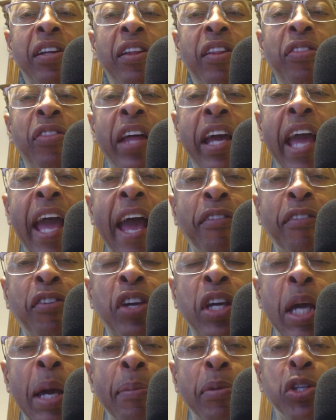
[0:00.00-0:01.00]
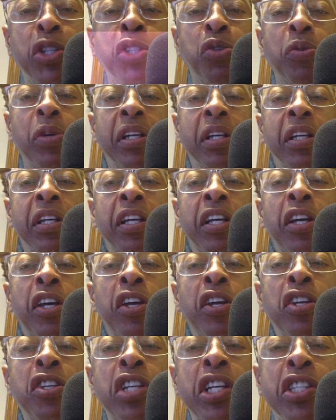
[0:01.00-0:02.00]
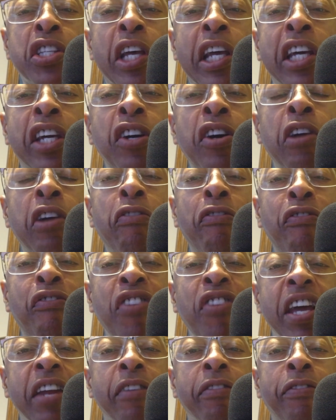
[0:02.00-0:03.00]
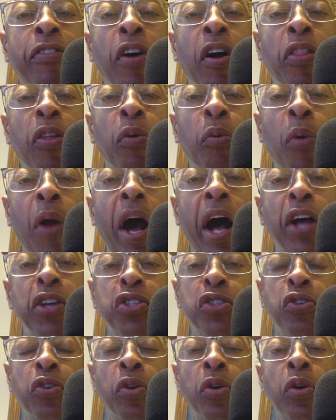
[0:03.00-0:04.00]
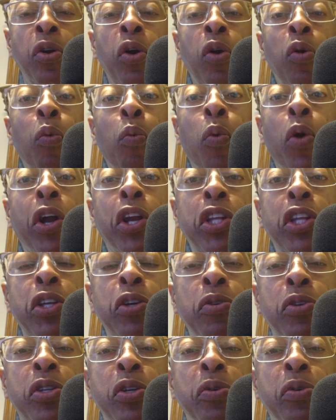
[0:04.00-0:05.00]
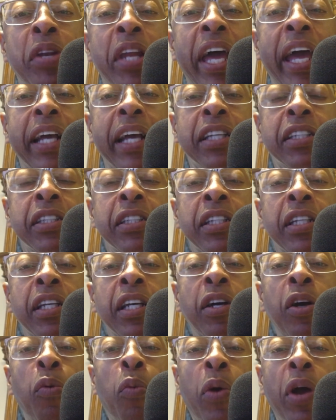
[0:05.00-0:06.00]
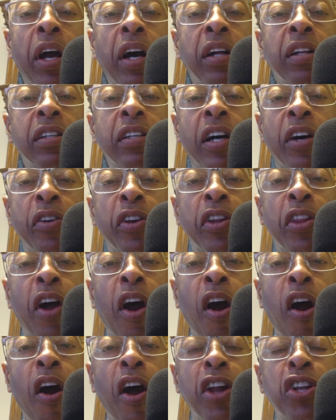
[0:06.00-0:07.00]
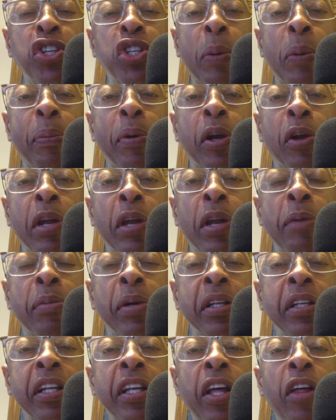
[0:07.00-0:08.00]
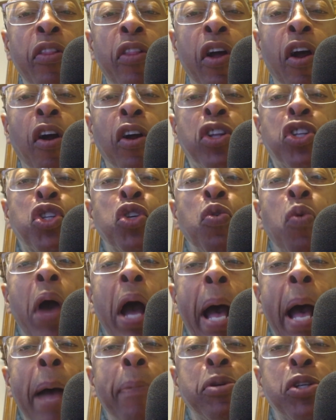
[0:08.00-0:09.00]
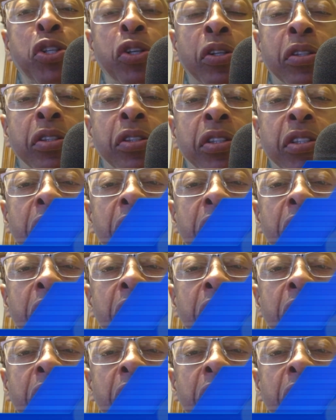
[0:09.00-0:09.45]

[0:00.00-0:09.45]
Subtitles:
They have chemistry. She's a good fit for the roster. What do you do next? Well, under the hardship agreement, there are 2 options.